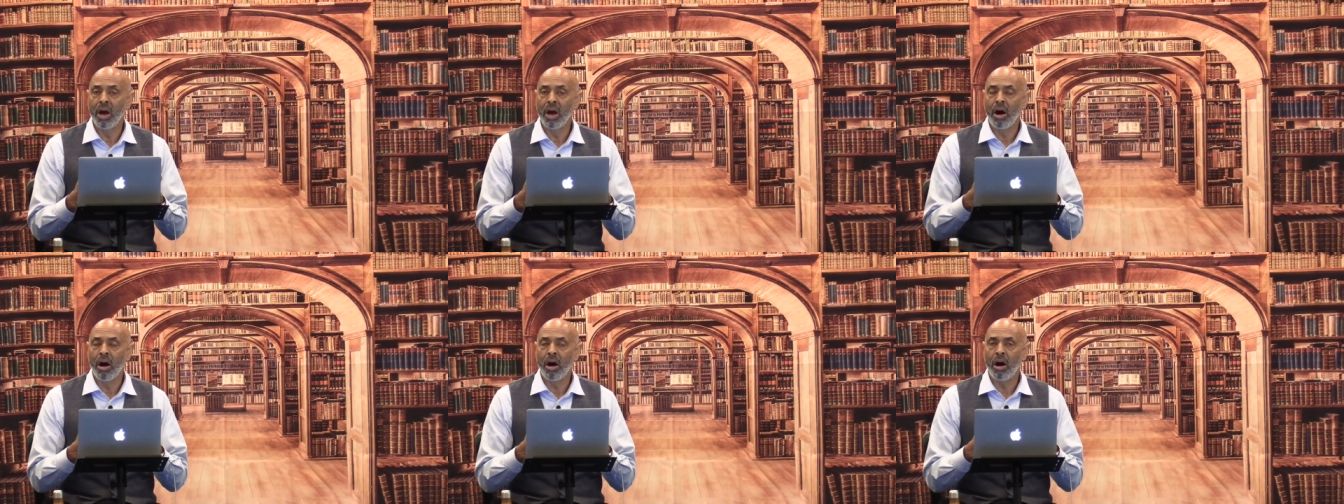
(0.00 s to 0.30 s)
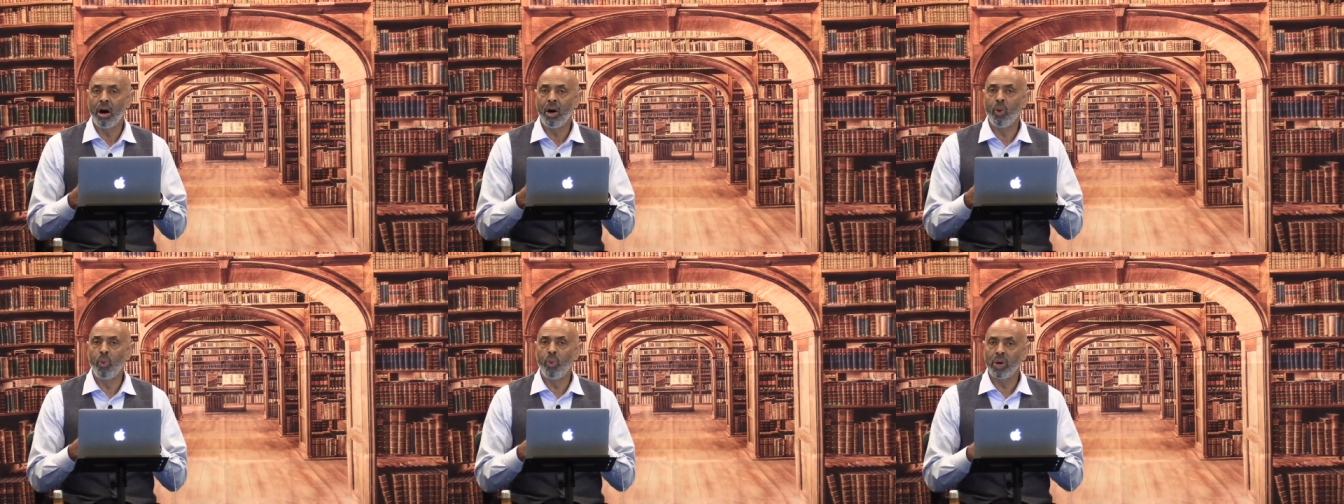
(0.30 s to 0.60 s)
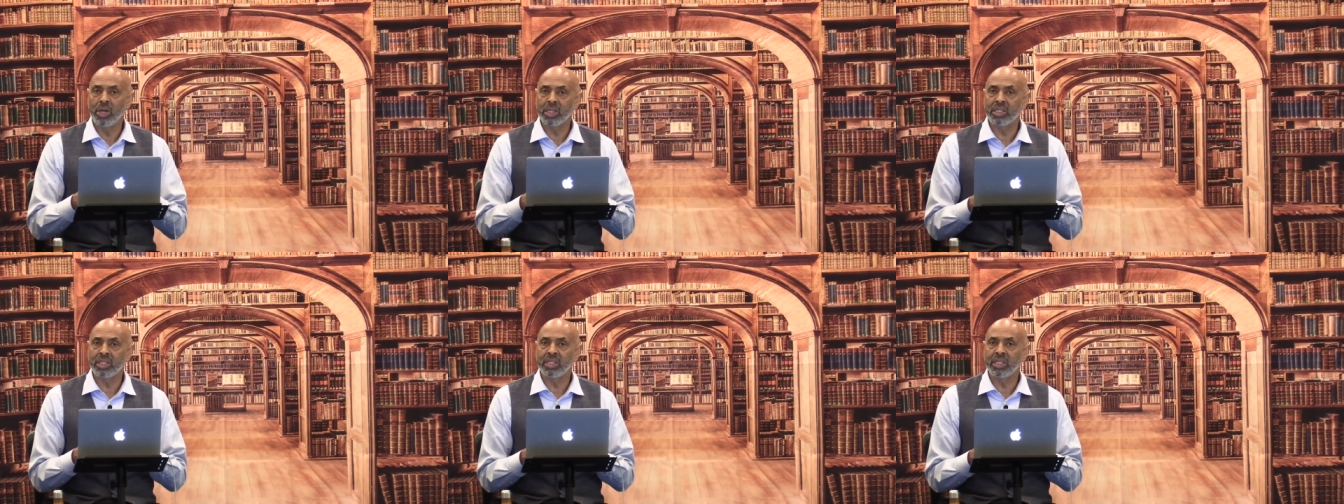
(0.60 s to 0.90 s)
or was
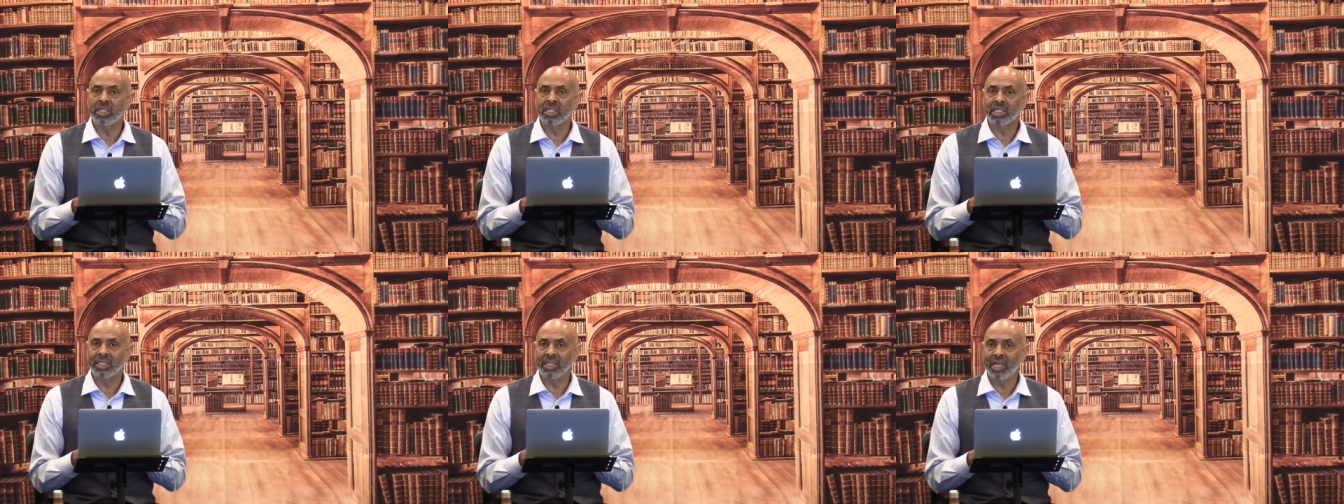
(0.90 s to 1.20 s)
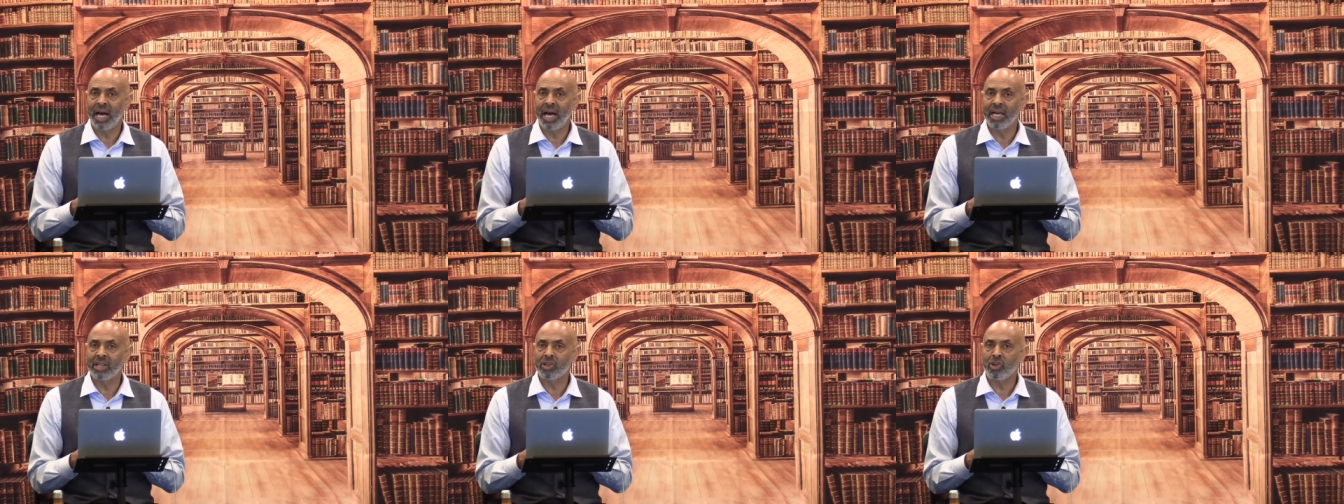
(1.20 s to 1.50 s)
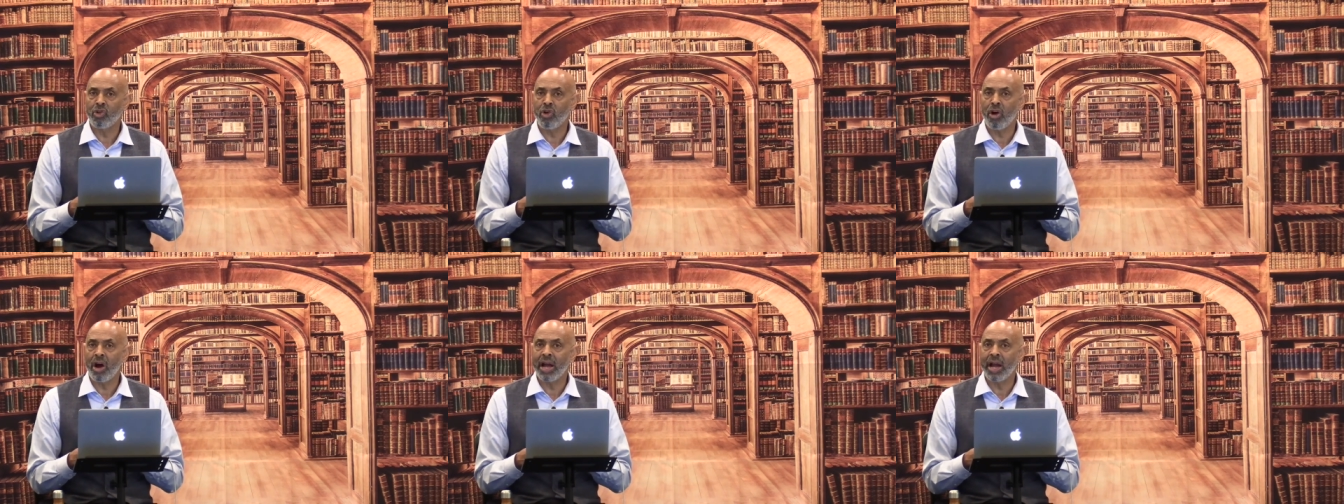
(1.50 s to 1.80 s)
it a sign
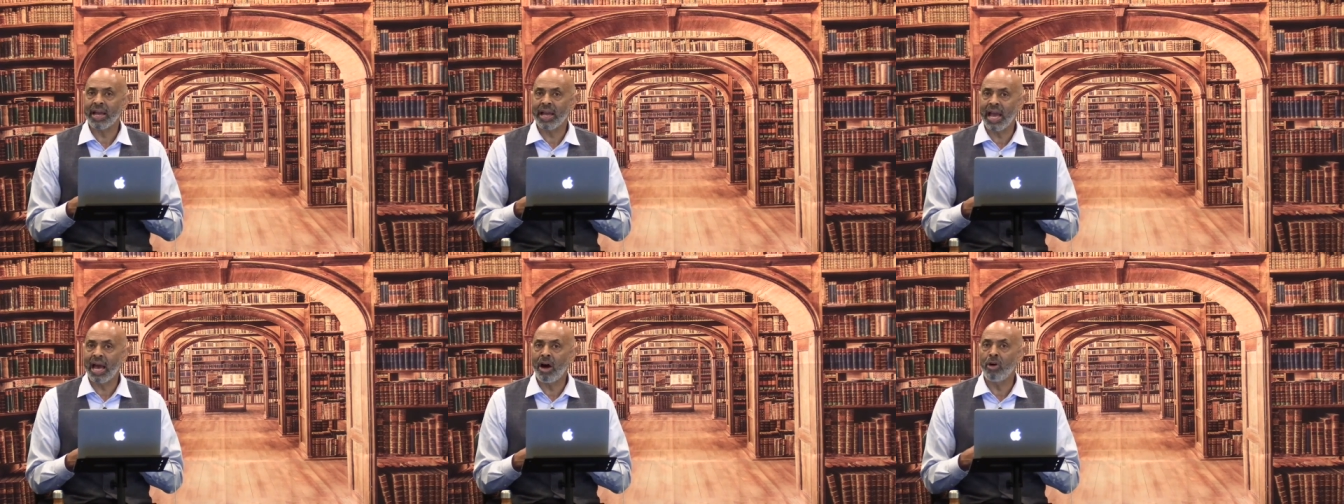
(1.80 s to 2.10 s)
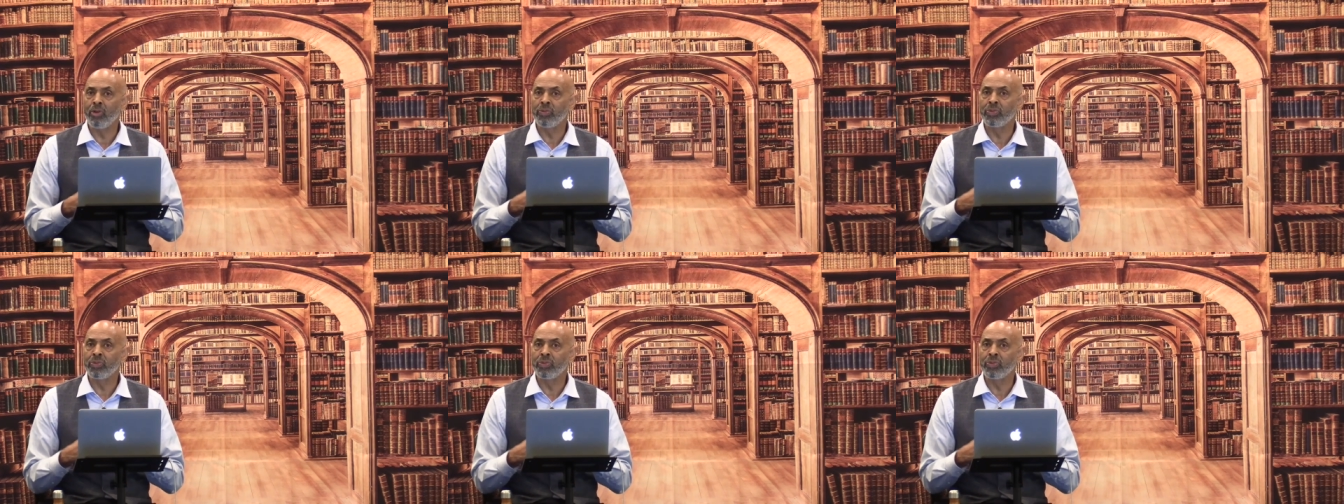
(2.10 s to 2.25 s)
crying out,